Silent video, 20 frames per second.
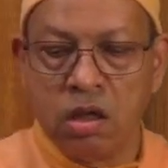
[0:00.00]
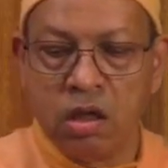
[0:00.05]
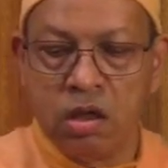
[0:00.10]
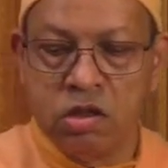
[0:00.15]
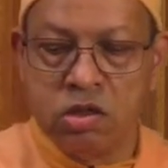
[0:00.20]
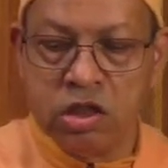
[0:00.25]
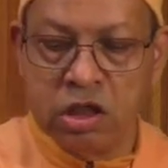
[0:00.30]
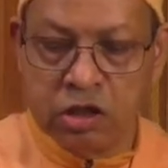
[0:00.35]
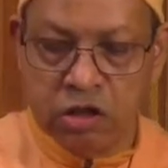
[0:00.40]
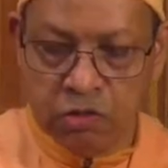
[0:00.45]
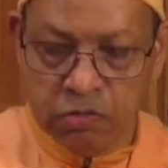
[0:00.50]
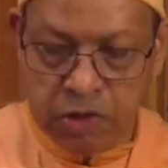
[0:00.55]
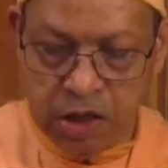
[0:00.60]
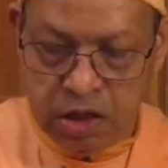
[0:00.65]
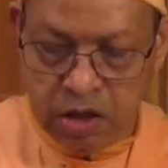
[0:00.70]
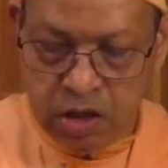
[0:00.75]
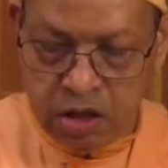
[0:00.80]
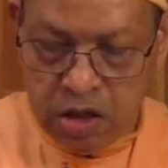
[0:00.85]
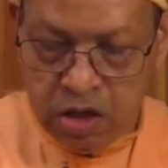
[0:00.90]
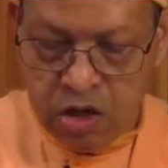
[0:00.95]

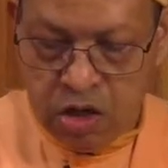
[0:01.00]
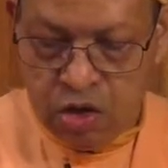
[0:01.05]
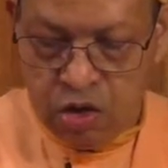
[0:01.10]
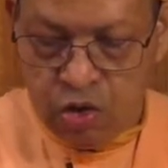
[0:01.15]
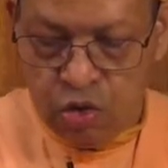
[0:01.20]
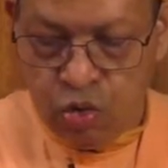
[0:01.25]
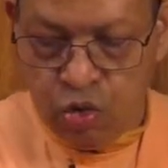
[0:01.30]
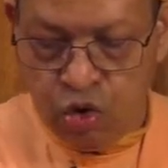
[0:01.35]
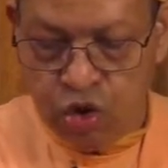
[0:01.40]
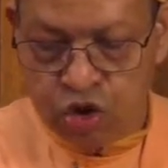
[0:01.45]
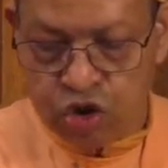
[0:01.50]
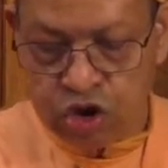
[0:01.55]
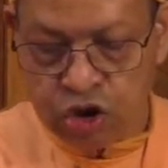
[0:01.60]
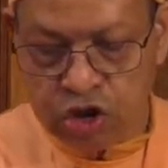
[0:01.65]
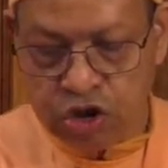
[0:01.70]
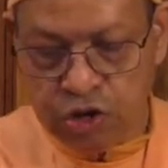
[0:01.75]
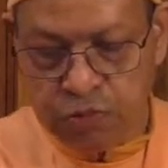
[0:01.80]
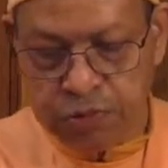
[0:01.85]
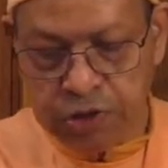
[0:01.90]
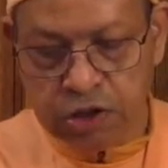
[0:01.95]
gentleman who was
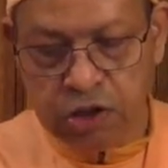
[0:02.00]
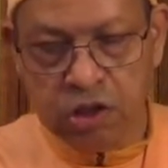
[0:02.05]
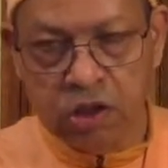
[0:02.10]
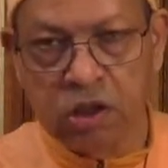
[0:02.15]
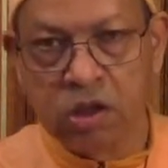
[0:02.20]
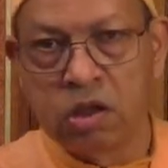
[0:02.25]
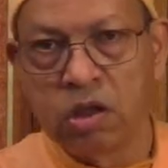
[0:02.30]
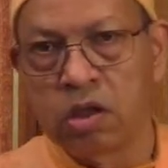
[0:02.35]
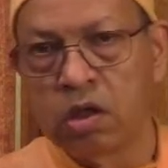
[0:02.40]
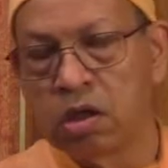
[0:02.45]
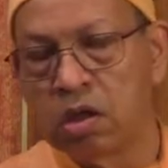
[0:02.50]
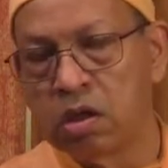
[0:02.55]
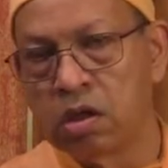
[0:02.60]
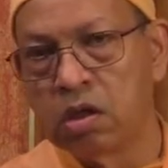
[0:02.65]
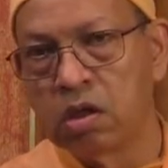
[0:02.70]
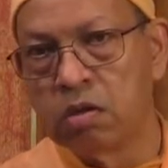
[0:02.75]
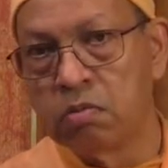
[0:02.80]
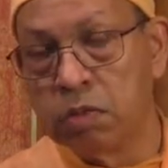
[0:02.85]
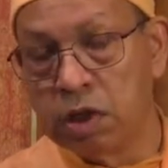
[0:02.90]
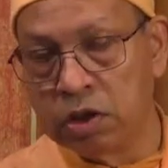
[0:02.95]
Shashipada
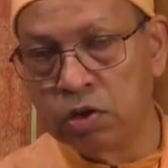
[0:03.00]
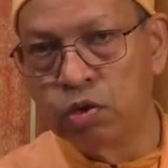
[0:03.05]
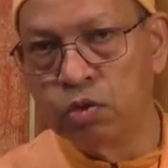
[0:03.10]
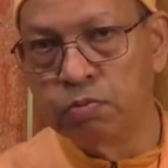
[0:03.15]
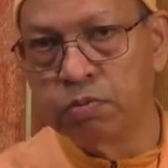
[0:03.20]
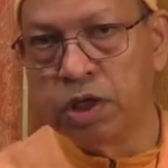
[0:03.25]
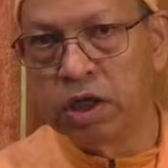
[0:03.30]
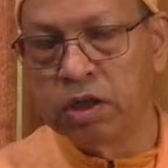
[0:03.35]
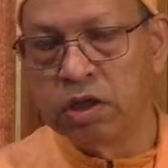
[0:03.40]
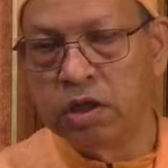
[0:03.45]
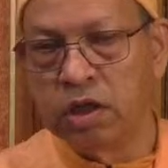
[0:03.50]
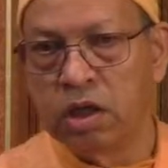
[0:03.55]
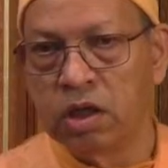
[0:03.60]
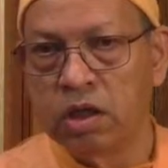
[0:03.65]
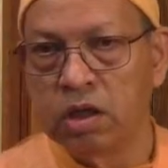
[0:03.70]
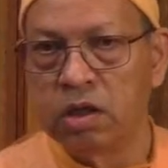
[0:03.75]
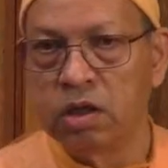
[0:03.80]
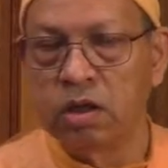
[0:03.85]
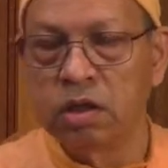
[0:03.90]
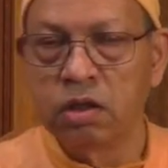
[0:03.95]
Bandyopadhyay,
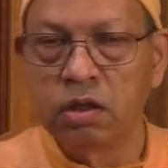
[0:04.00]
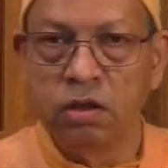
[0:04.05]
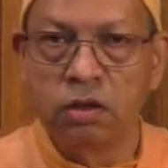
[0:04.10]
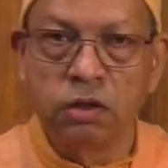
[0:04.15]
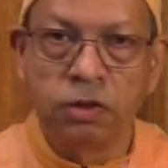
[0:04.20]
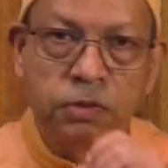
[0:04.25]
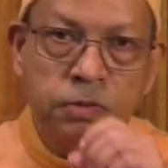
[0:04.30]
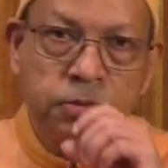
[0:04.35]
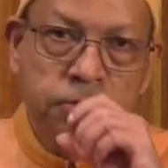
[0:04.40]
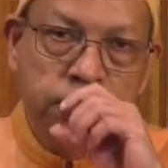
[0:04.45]
another.